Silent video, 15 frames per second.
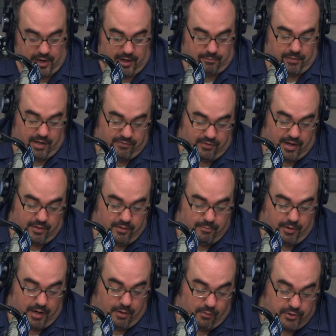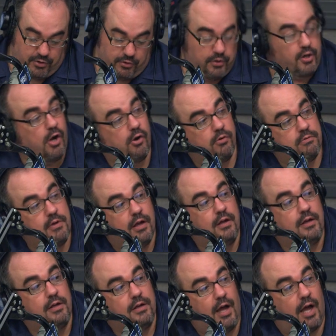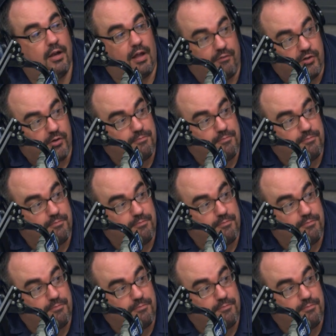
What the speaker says: not my father, but I want you to know, I love you.